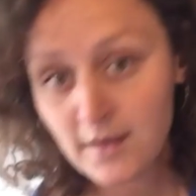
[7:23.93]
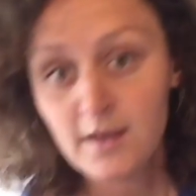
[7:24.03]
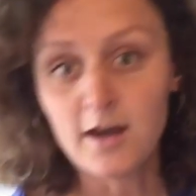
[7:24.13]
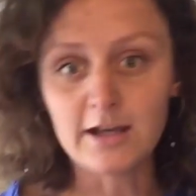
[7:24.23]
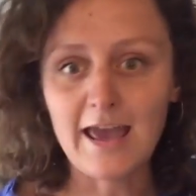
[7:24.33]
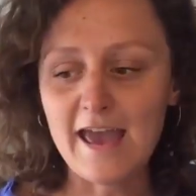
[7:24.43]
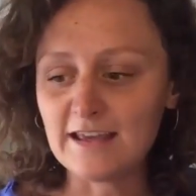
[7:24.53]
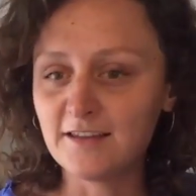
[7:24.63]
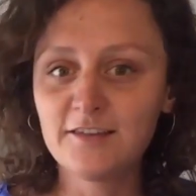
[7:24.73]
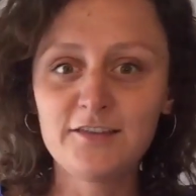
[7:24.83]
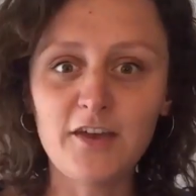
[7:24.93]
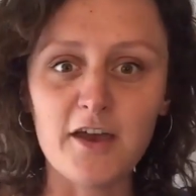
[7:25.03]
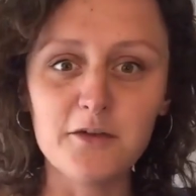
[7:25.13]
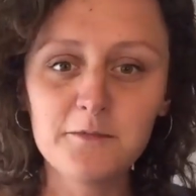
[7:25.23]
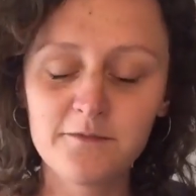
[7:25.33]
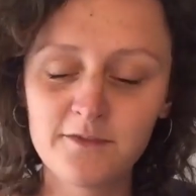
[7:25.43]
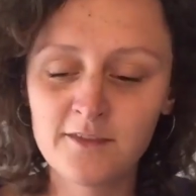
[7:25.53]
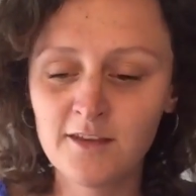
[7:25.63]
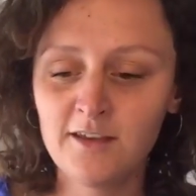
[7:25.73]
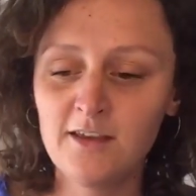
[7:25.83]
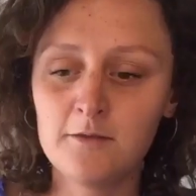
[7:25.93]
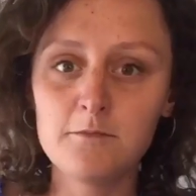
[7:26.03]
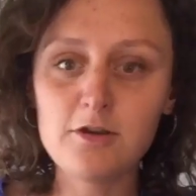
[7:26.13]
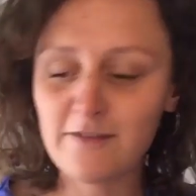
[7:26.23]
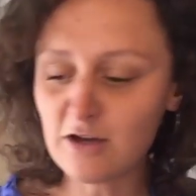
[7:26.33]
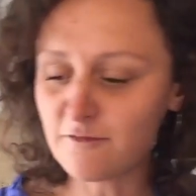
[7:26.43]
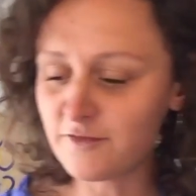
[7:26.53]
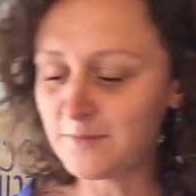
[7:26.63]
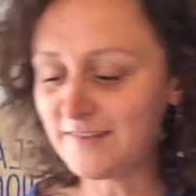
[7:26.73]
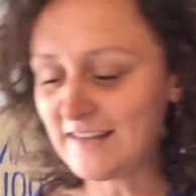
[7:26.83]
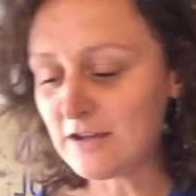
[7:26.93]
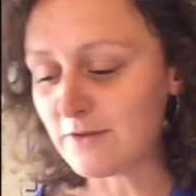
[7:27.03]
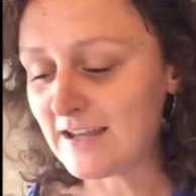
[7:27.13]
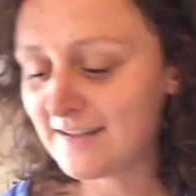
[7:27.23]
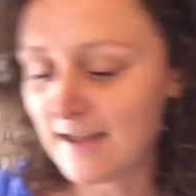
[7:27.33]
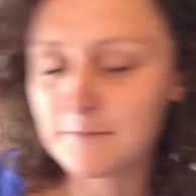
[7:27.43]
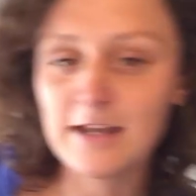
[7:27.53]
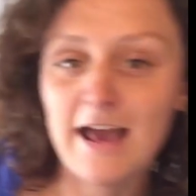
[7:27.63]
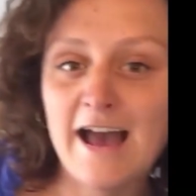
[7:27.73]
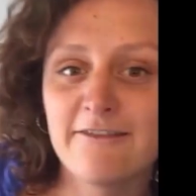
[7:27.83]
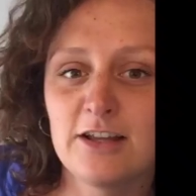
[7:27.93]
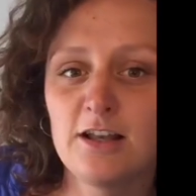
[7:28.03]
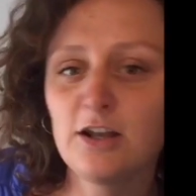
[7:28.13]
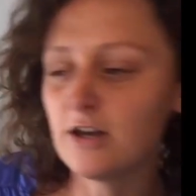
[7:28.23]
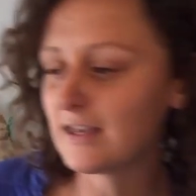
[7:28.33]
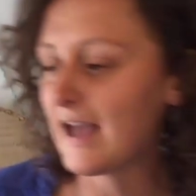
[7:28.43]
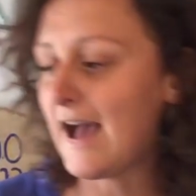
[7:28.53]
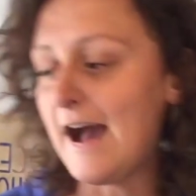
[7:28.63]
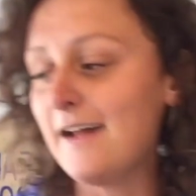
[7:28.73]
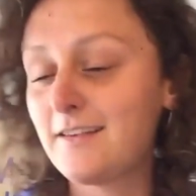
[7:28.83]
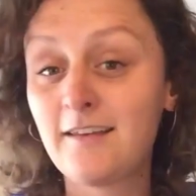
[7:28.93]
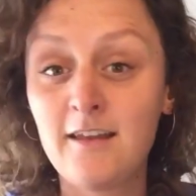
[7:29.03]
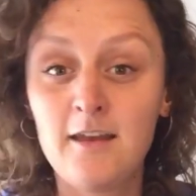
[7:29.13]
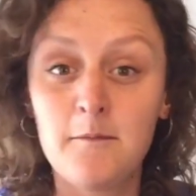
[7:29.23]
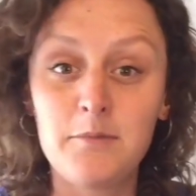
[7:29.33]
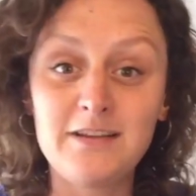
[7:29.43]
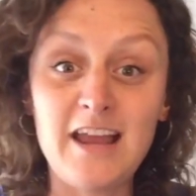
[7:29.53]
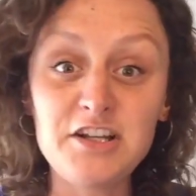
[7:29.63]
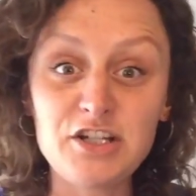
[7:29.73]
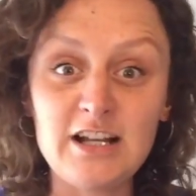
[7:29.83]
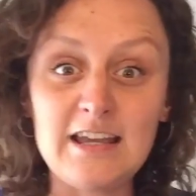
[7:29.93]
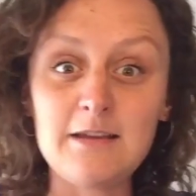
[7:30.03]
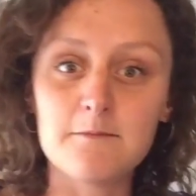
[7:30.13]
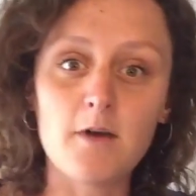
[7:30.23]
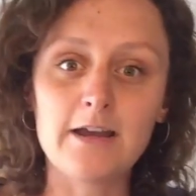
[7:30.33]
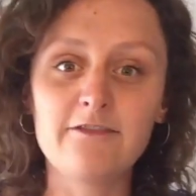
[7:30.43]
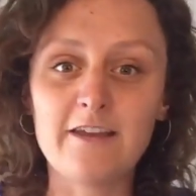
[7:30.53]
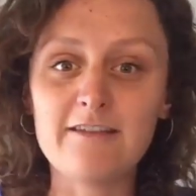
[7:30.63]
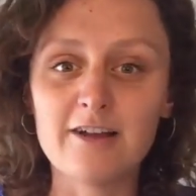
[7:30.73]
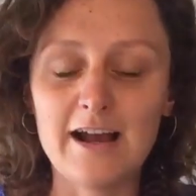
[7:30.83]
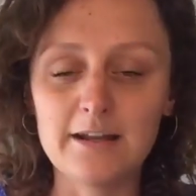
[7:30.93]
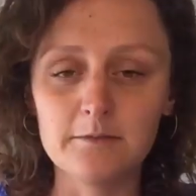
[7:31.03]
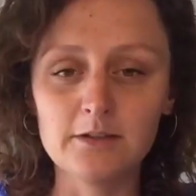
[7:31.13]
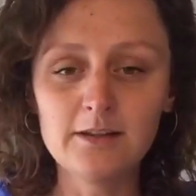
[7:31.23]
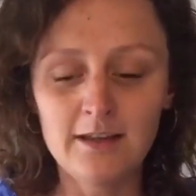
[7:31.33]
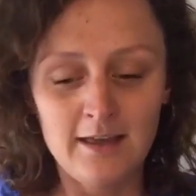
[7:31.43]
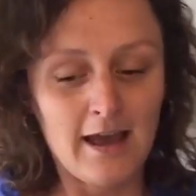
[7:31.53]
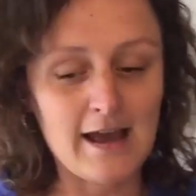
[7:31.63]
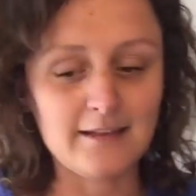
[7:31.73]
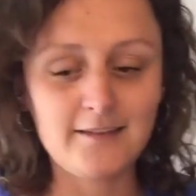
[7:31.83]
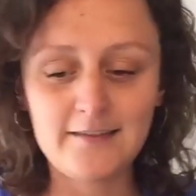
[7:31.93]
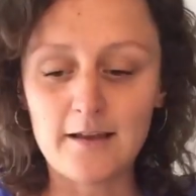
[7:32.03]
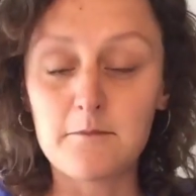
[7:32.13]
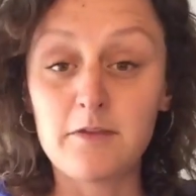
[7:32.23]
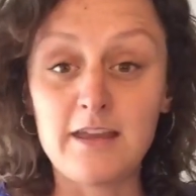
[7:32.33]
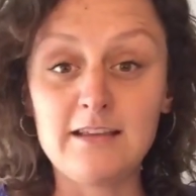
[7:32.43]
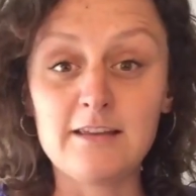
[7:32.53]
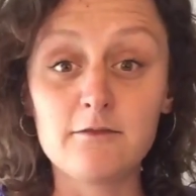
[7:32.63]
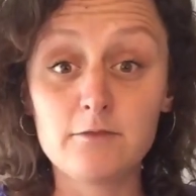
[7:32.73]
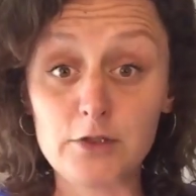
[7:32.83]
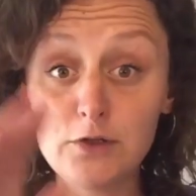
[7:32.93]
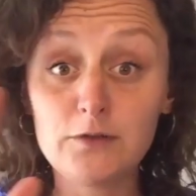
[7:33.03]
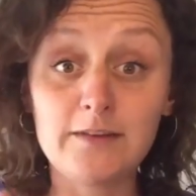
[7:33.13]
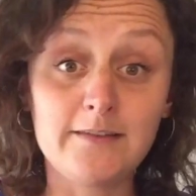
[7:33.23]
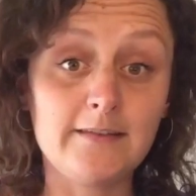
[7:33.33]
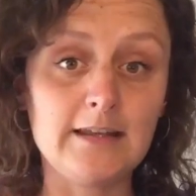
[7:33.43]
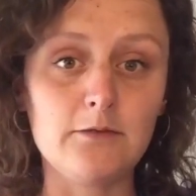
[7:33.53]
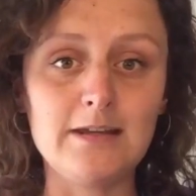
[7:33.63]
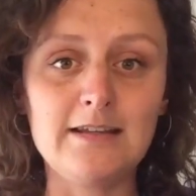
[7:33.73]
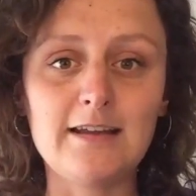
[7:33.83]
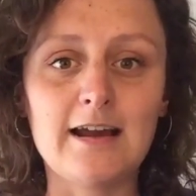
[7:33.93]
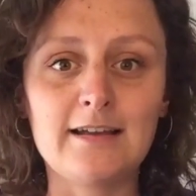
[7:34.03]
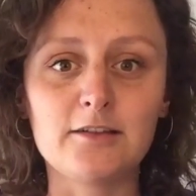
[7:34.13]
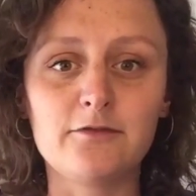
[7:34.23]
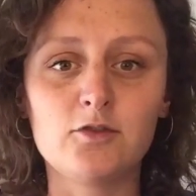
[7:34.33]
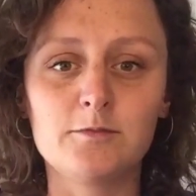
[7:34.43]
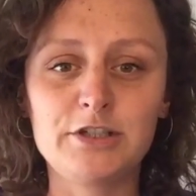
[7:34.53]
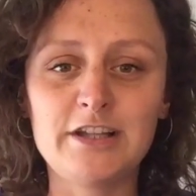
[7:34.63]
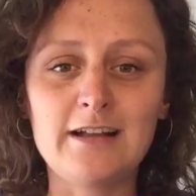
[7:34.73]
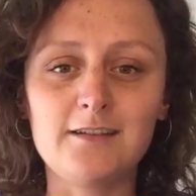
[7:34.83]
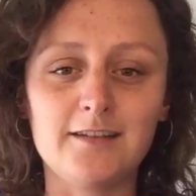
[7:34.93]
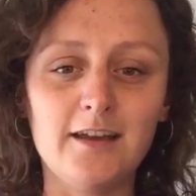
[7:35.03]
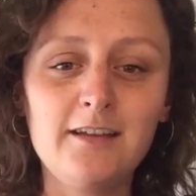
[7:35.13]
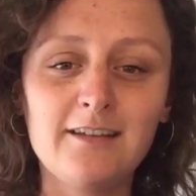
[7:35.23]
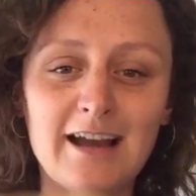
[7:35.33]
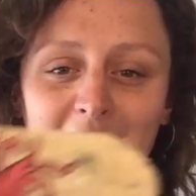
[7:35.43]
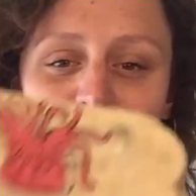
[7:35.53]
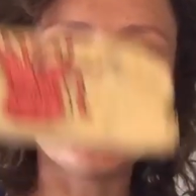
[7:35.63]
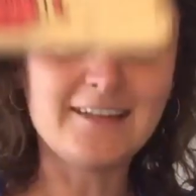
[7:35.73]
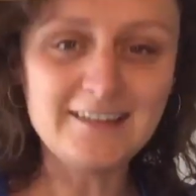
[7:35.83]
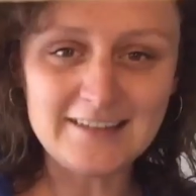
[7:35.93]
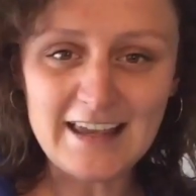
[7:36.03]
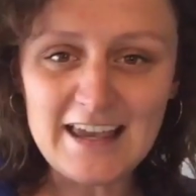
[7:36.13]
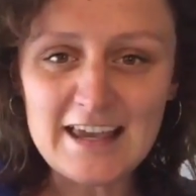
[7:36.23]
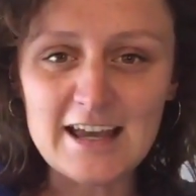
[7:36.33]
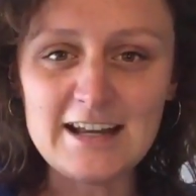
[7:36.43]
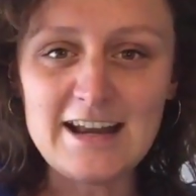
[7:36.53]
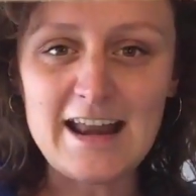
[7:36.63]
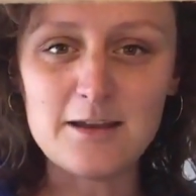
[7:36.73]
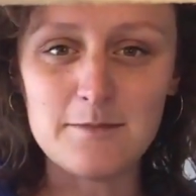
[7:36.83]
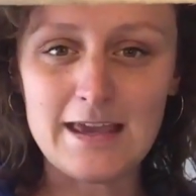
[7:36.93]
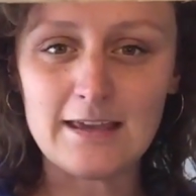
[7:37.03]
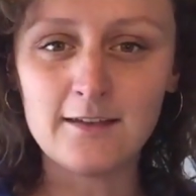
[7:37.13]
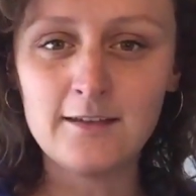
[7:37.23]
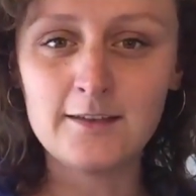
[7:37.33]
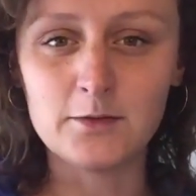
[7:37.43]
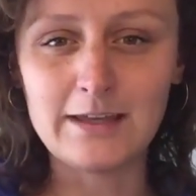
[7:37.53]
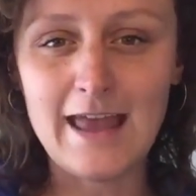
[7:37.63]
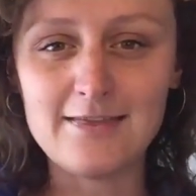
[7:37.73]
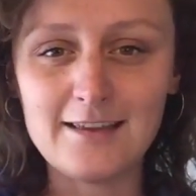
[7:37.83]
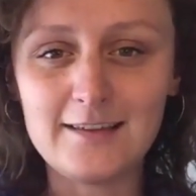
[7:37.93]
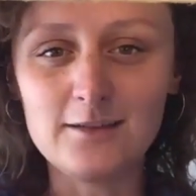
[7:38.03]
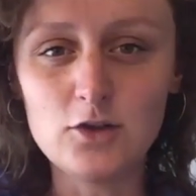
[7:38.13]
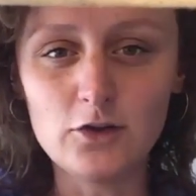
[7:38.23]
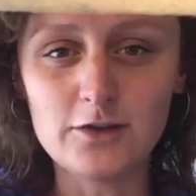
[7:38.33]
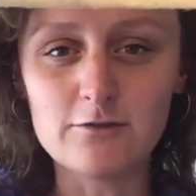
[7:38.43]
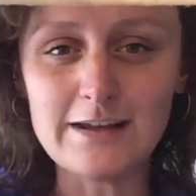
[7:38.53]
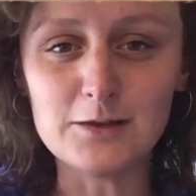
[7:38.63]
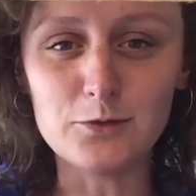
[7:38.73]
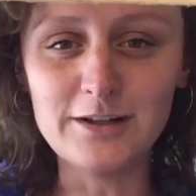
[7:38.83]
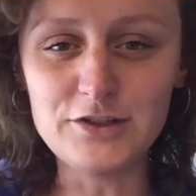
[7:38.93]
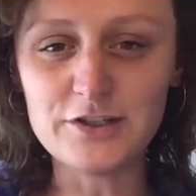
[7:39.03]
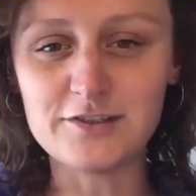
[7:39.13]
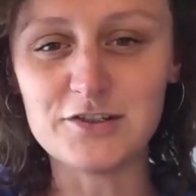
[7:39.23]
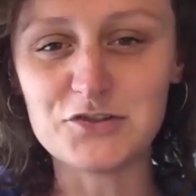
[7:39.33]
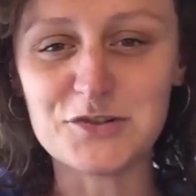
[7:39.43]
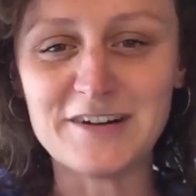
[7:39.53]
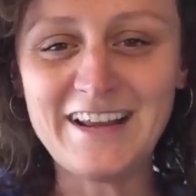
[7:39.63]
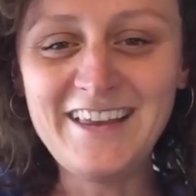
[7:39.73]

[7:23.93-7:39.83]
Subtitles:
Okay, so moving on from seaweed, I'm going to have a look at potentially my favourite animal and something that uses seaweed as a form of shelter, and it's a sea anemone. So again, this is not a real one, just a drawing,